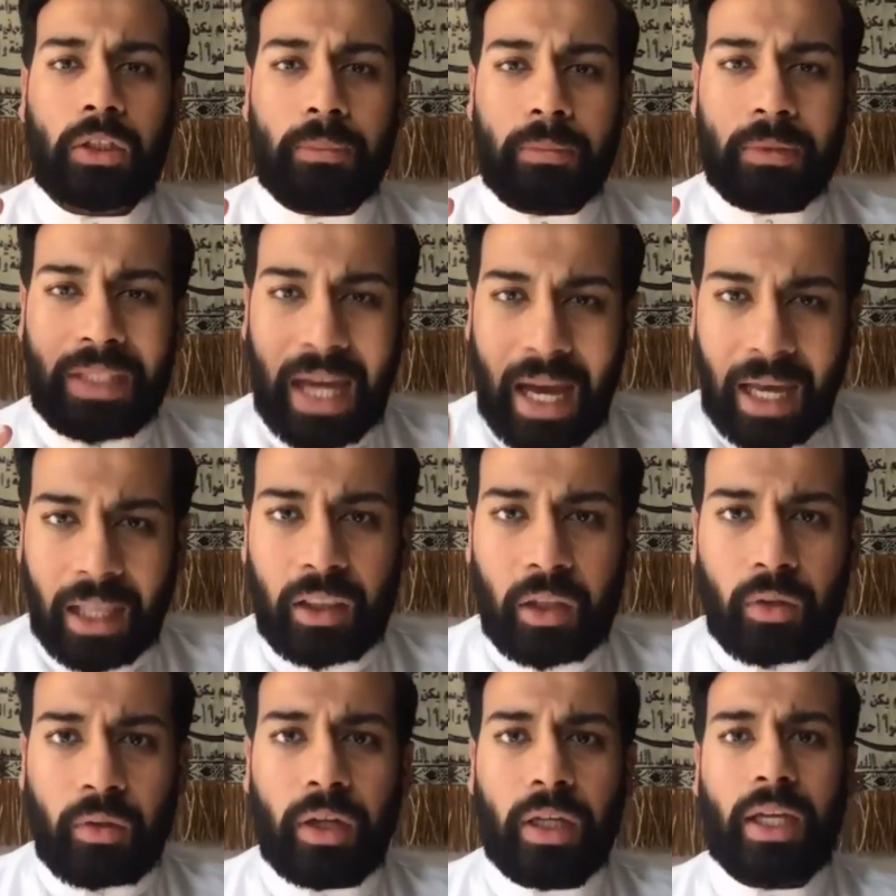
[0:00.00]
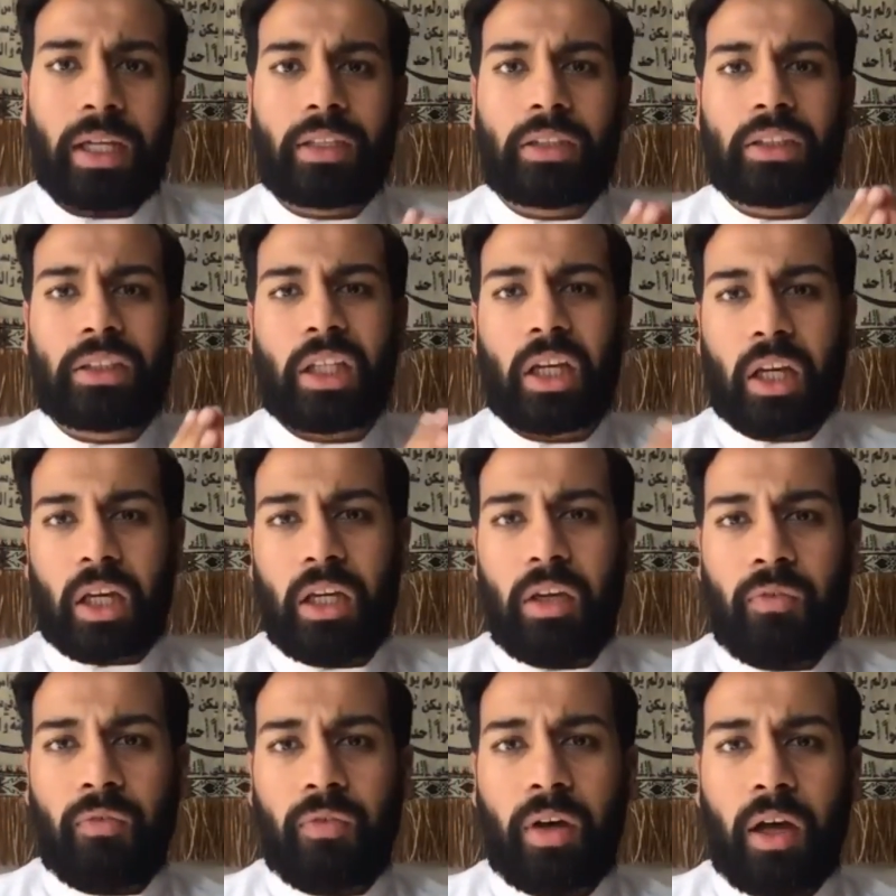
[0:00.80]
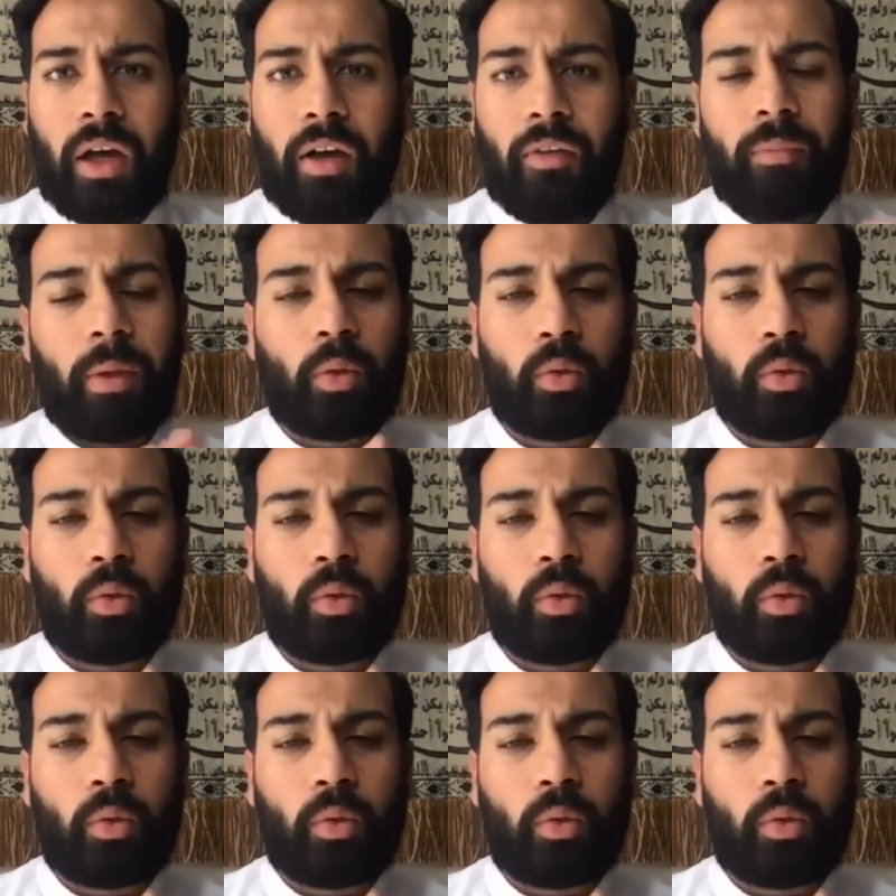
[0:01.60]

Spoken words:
gathering at Saqifa of Banu